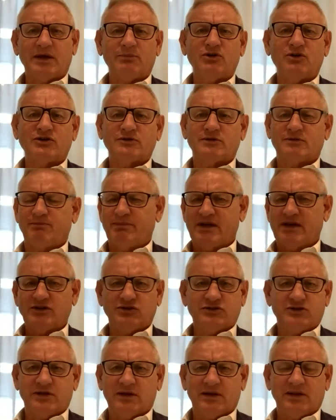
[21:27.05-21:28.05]
I'm just
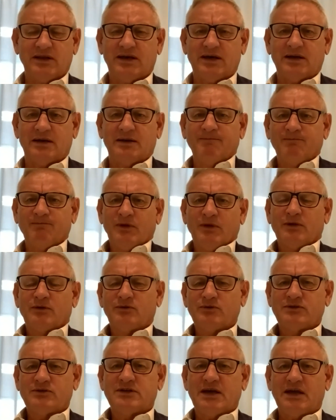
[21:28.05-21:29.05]
mentioning that
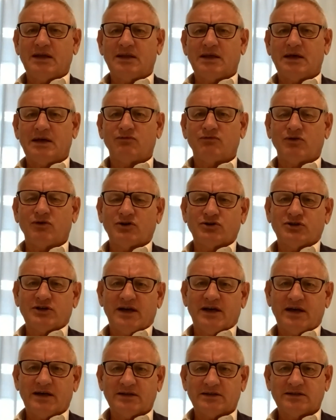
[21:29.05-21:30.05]
to say that
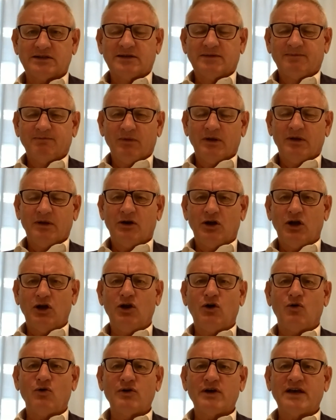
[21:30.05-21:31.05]
Russia has a
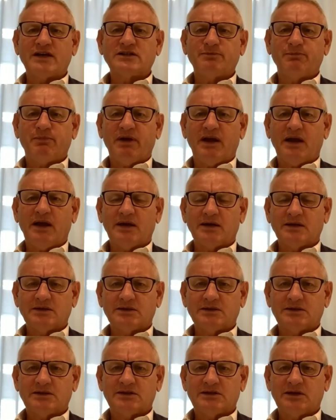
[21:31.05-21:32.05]
long
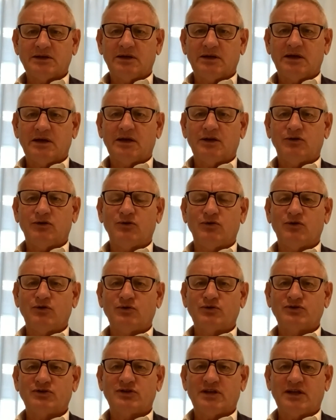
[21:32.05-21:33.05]
experience to
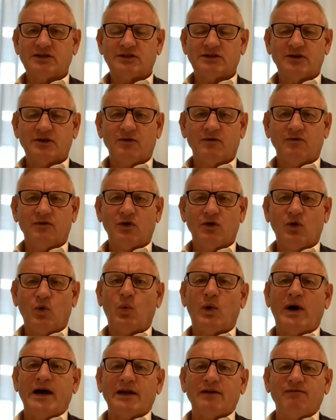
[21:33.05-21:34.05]
use this over a
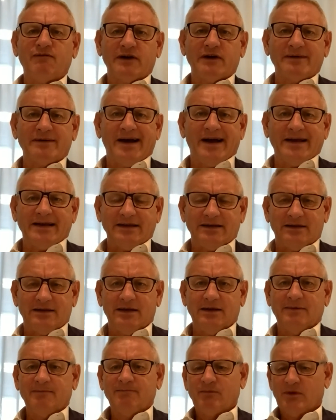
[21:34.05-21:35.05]
wide
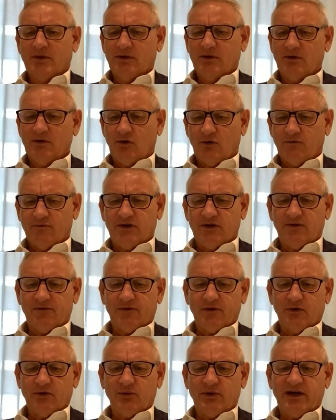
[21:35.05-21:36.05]
variety of
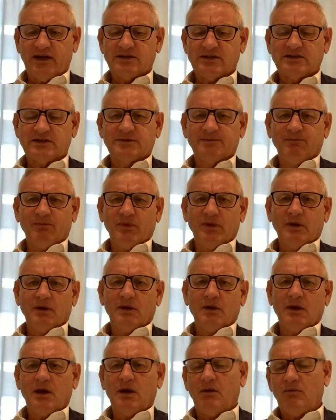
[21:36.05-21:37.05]
different ways.
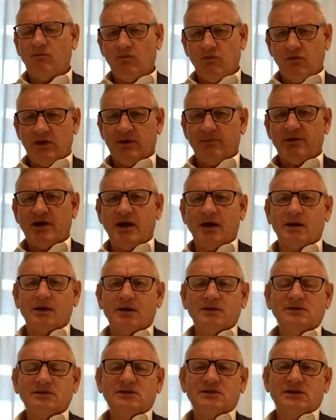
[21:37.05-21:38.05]
The
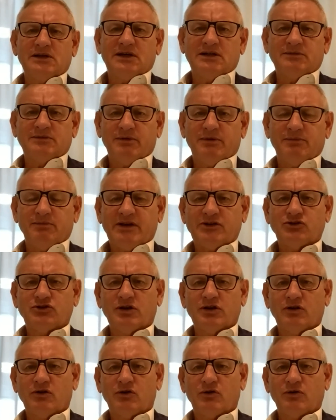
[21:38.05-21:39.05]
Americans, as been
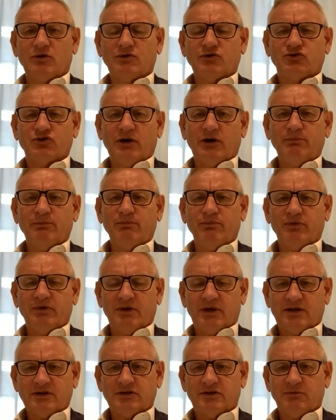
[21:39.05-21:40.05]
mentioned, not only Trump,
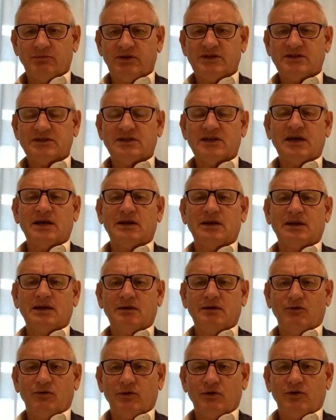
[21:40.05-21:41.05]
has to be said
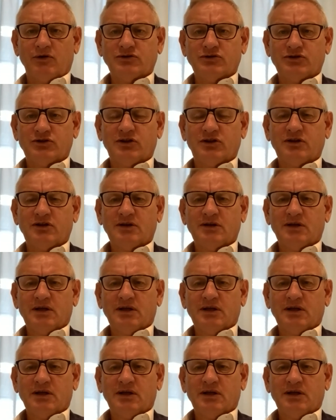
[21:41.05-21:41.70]
in all honesty.